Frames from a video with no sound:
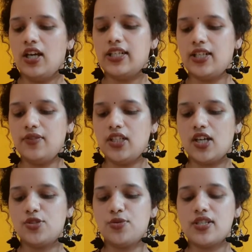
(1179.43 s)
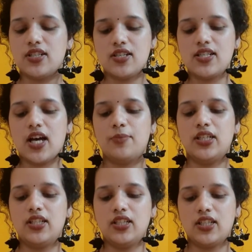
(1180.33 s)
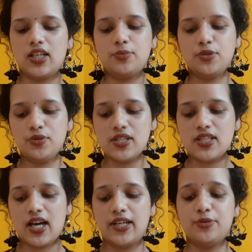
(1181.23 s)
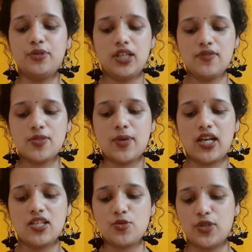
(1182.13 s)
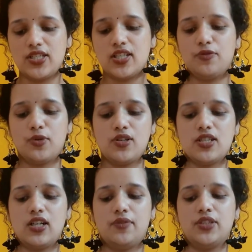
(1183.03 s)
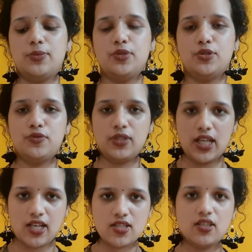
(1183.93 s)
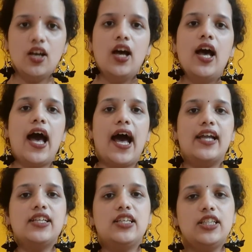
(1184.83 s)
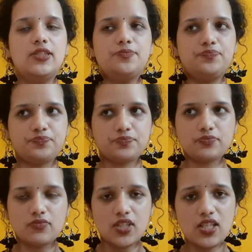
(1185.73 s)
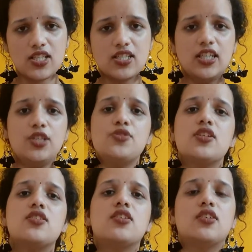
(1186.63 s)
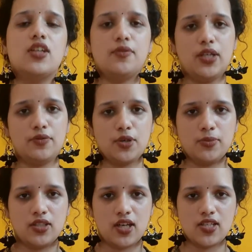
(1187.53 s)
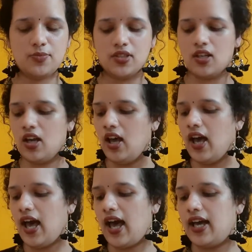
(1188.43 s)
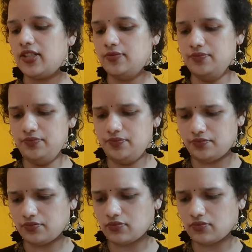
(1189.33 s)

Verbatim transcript: Railway Raju is a disarmingly corrupt tourist guide who lives by his wits and falls in love with a beautiful dancer and he seduces her away from her husband and